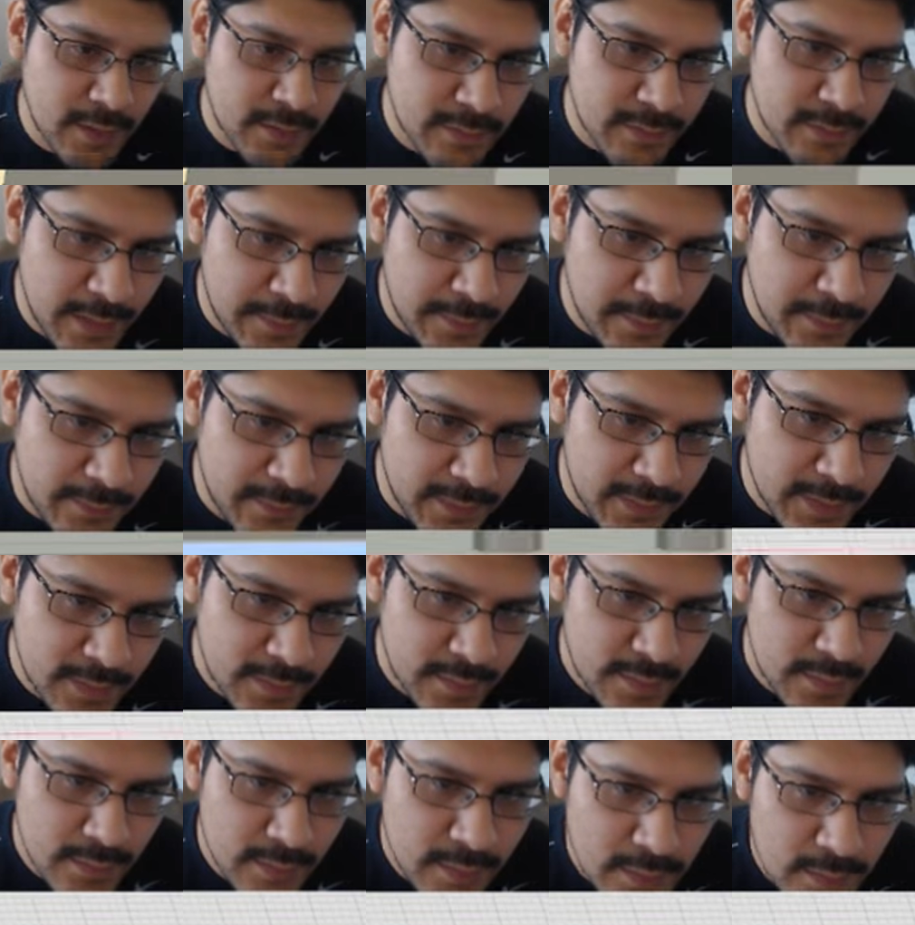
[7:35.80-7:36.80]
on top of
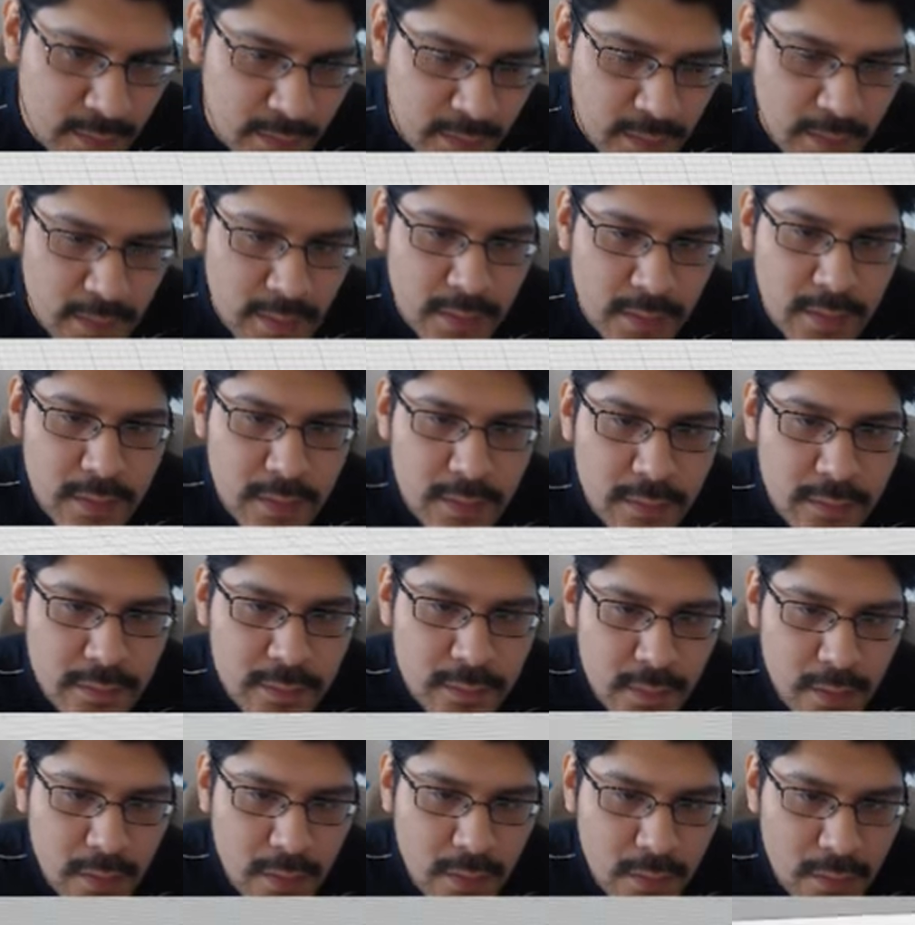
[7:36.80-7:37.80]
it.
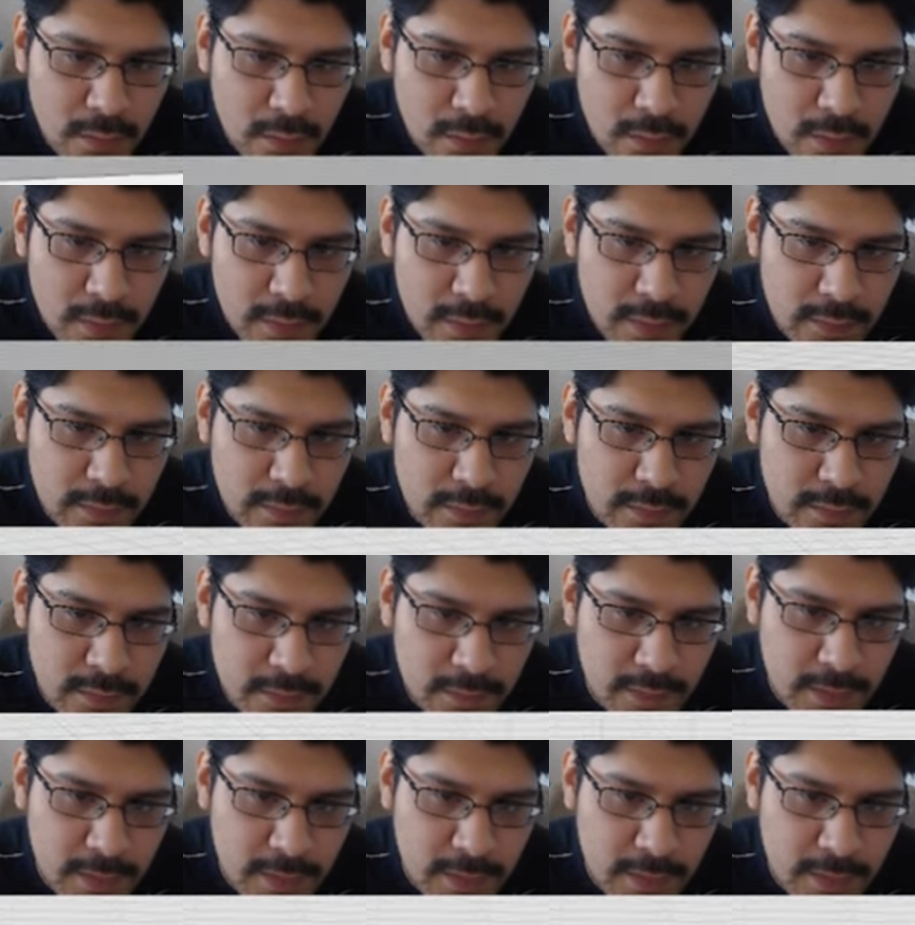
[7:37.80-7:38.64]
So to do